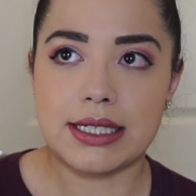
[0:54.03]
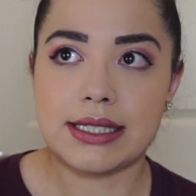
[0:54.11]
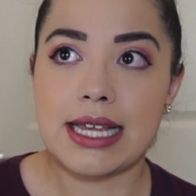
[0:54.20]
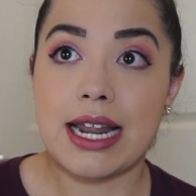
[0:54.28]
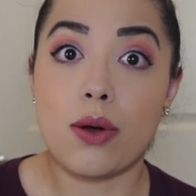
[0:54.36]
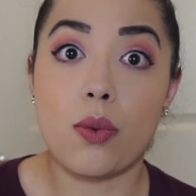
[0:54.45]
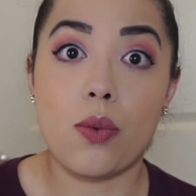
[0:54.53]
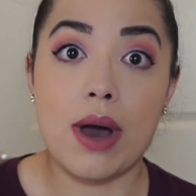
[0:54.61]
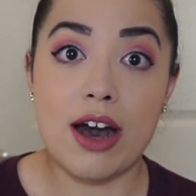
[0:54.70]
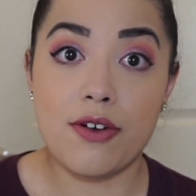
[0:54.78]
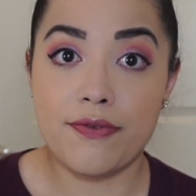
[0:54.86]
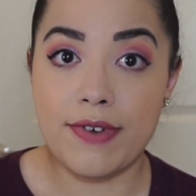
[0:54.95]
It's not a
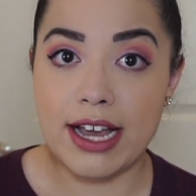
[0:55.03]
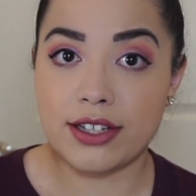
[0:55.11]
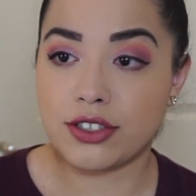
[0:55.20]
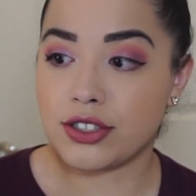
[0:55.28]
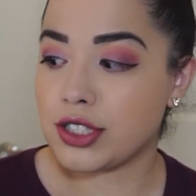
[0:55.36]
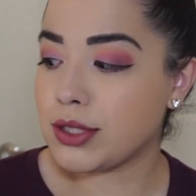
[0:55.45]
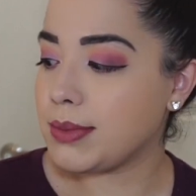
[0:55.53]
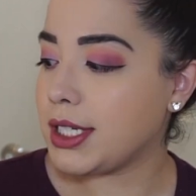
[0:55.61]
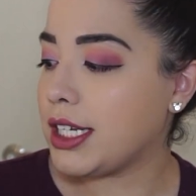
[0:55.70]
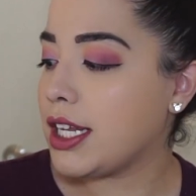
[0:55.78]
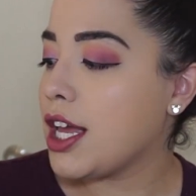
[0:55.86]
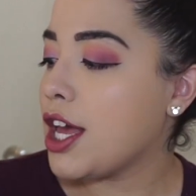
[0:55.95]
wow factor to
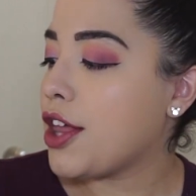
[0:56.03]
me.